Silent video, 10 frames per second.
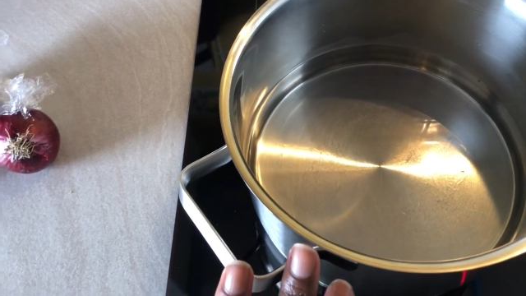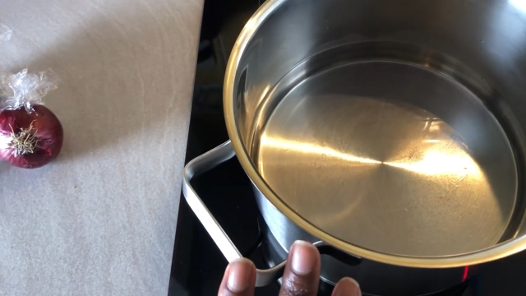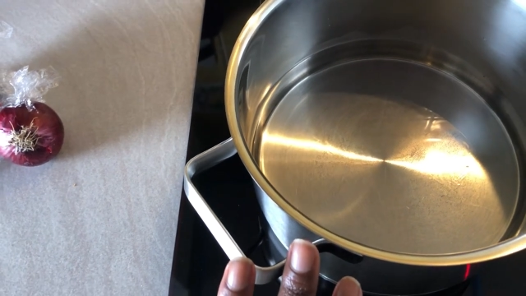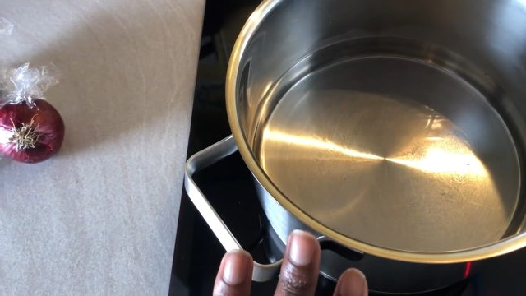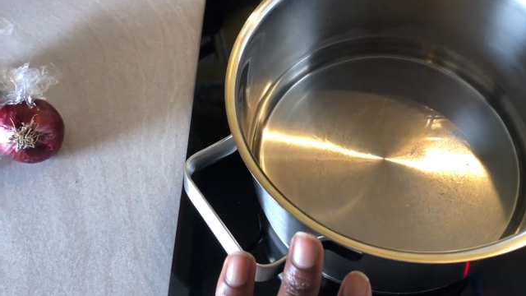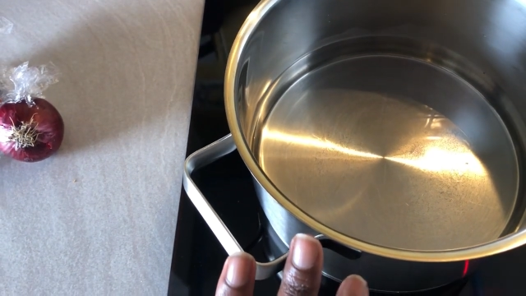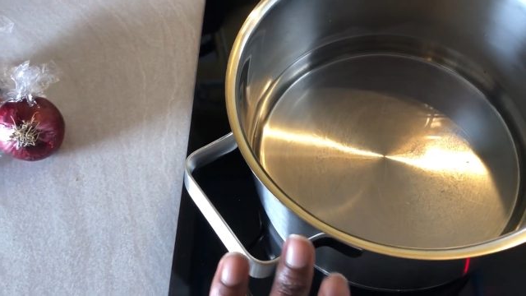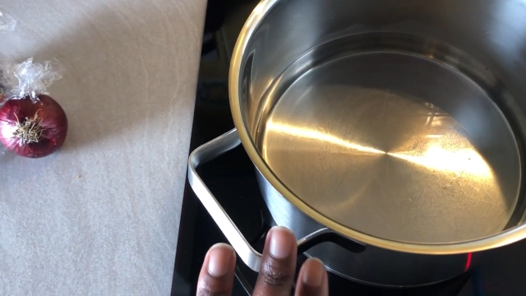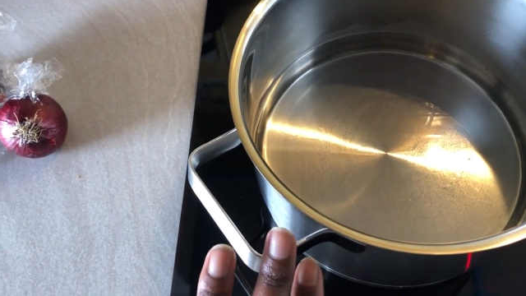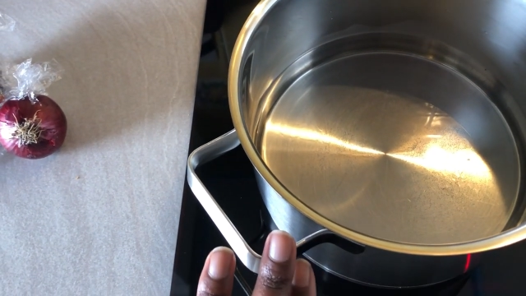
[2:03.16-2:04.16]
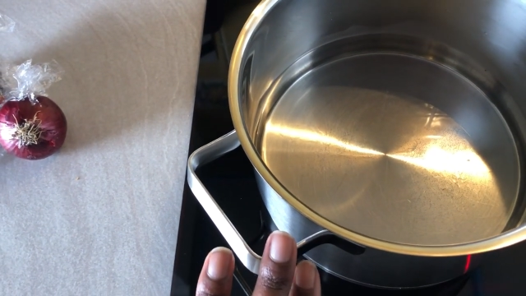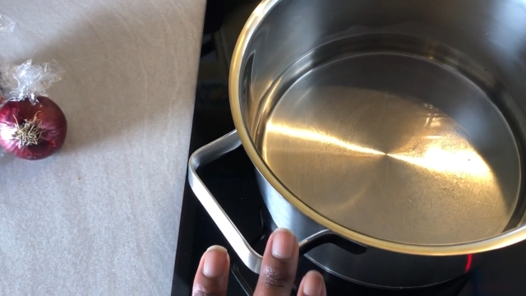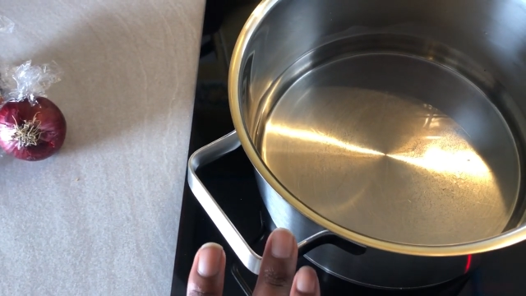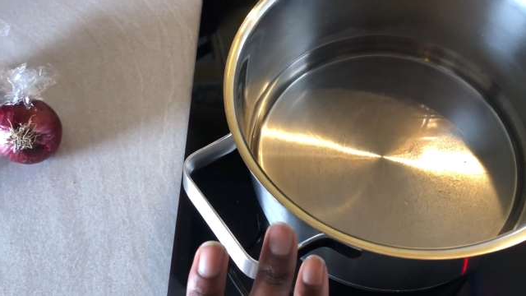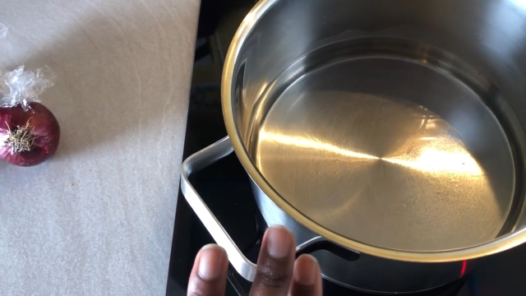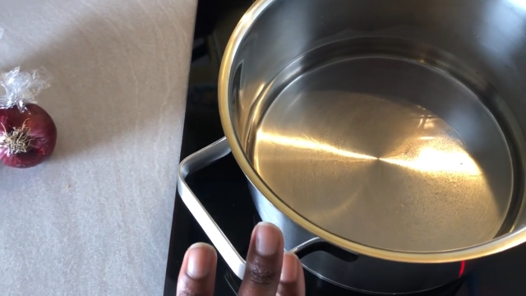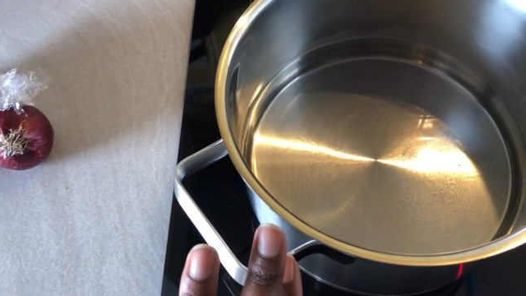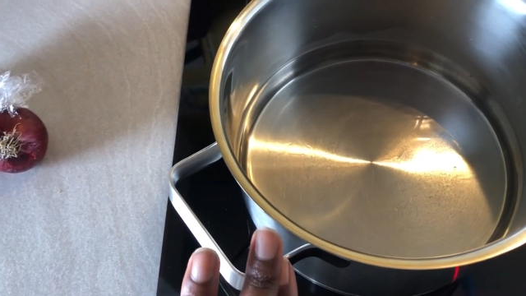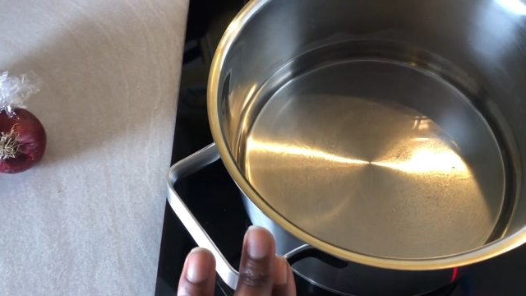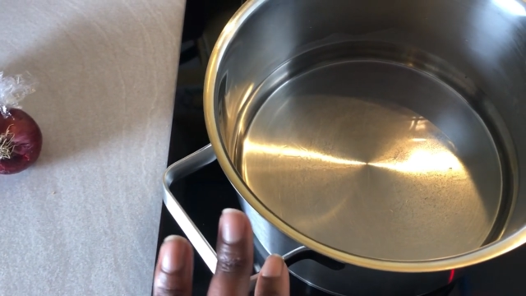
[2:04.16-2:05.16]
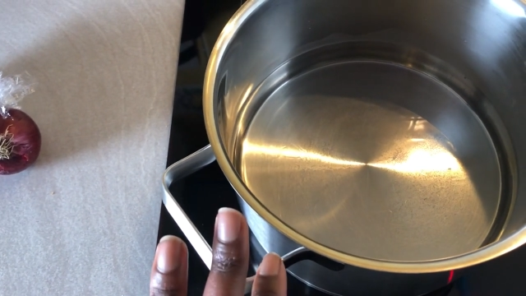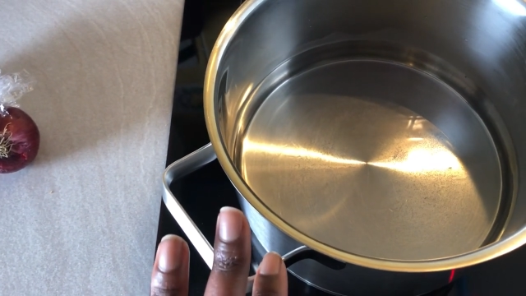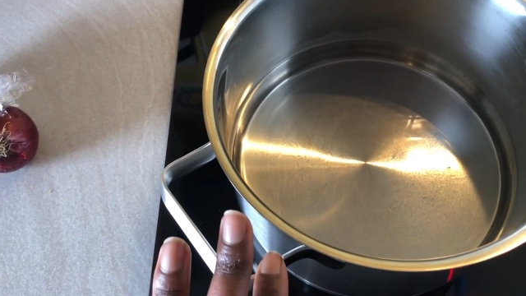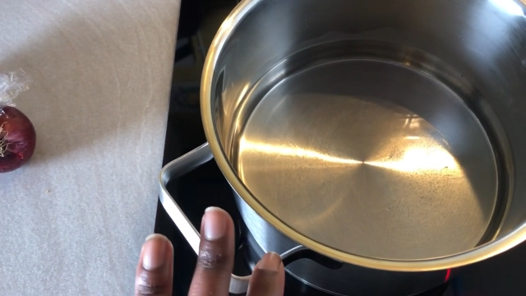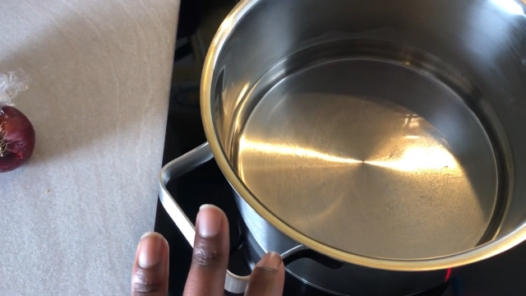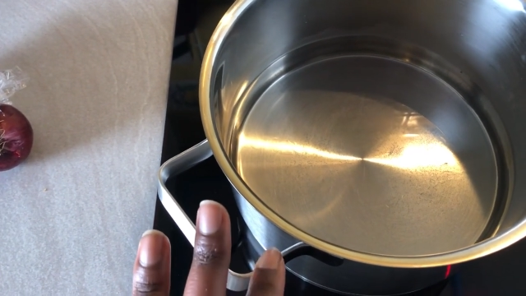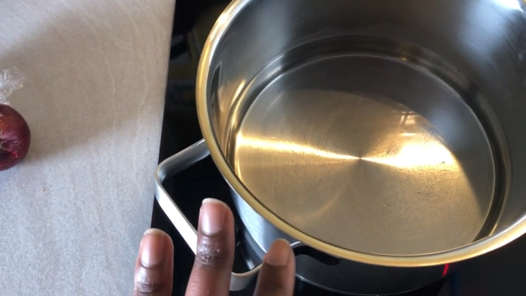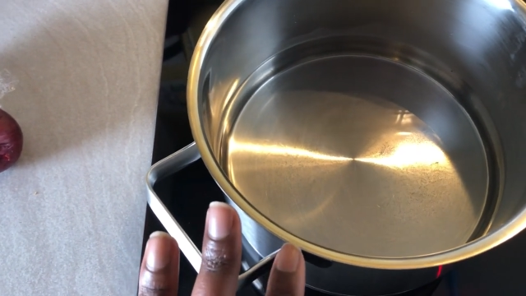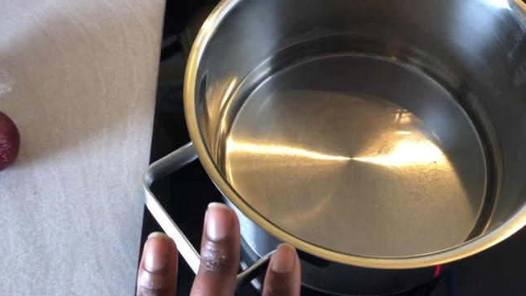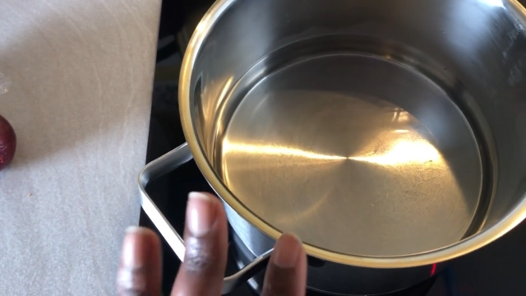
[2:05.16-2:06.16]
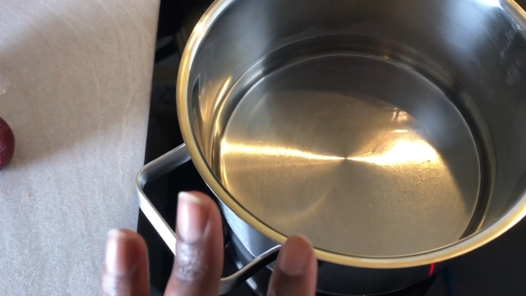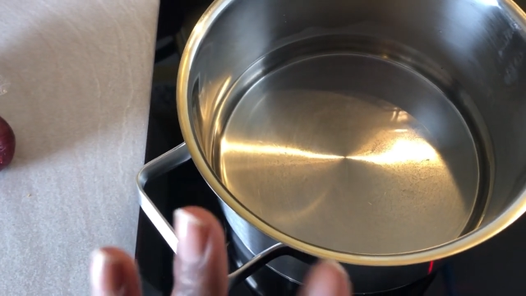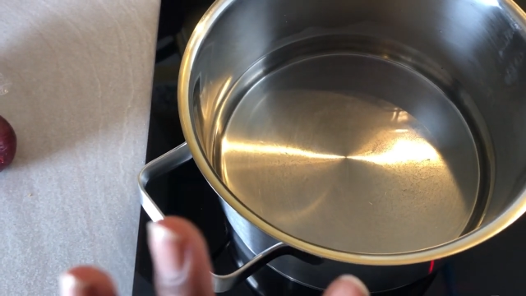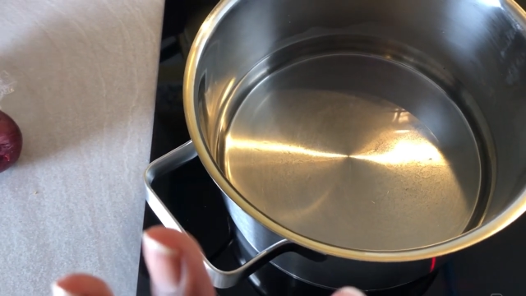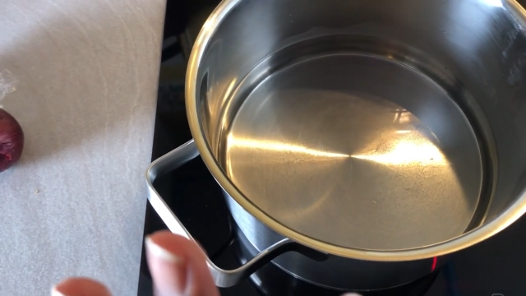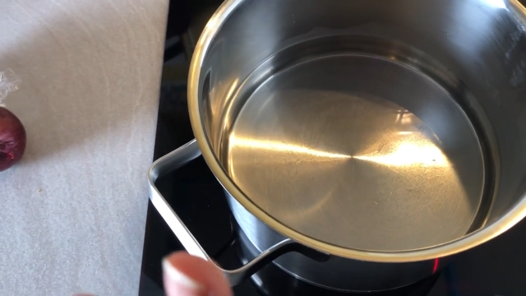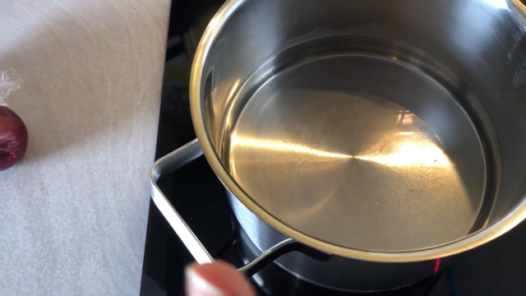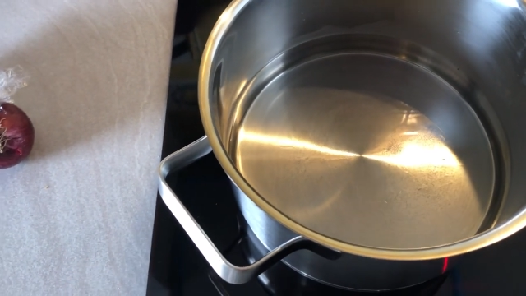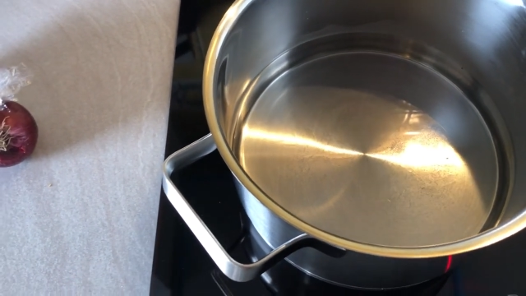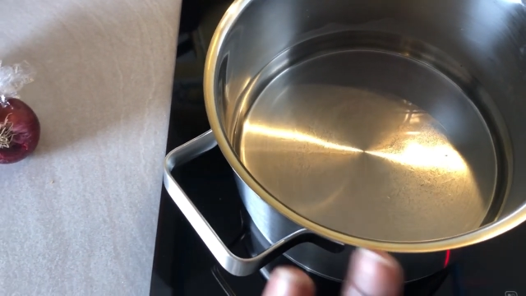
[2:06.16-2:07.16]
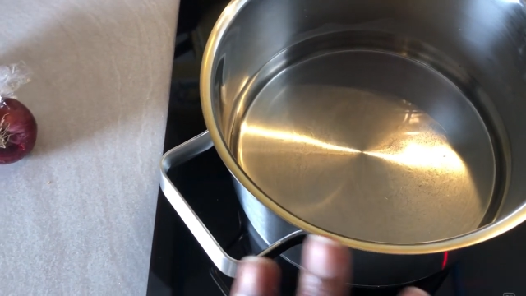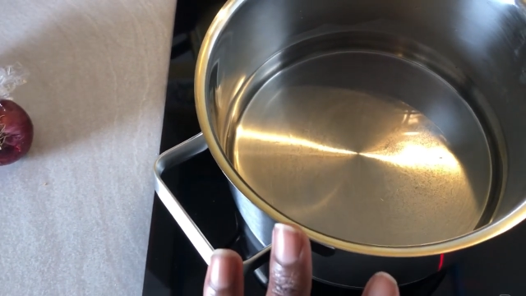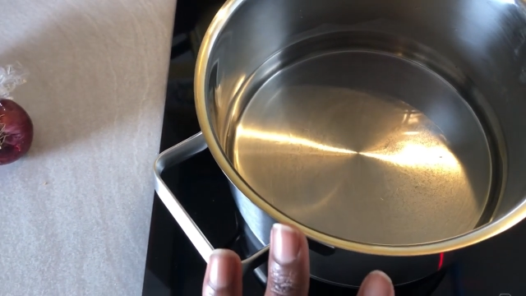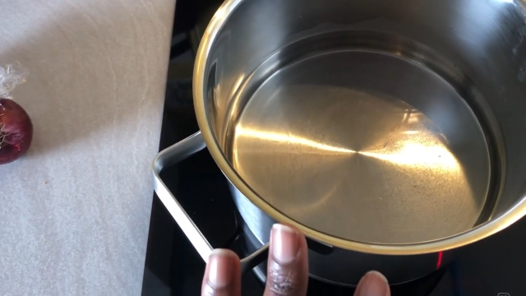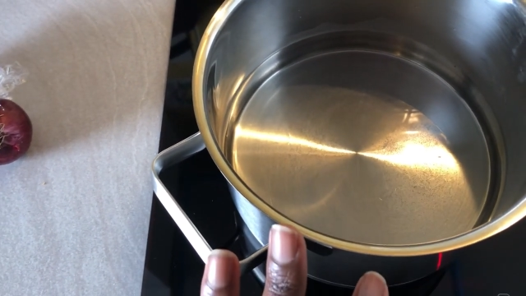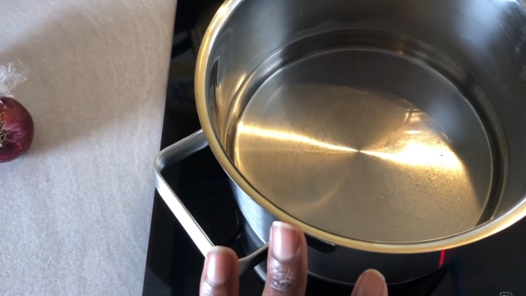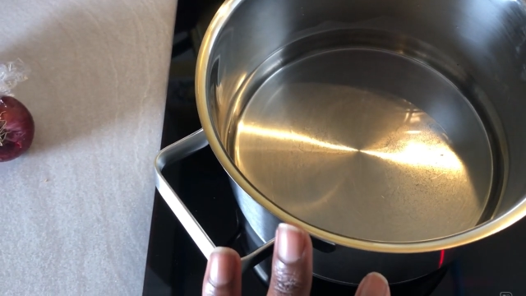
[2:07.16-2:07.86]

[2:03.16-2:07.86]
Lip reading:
(no speaker visible)